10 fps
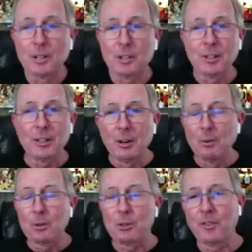this you know
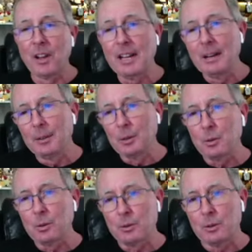it was funny. This
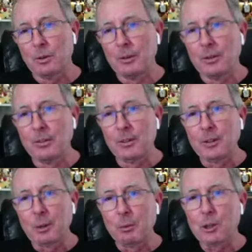was
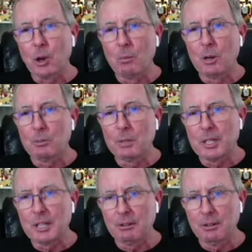there was so much
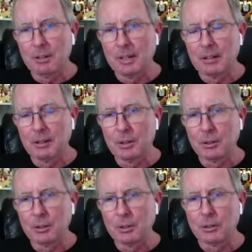material here
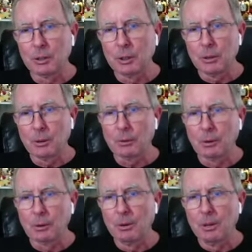to, to look
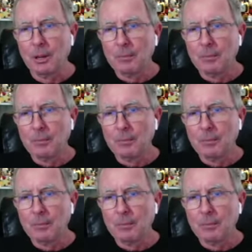through,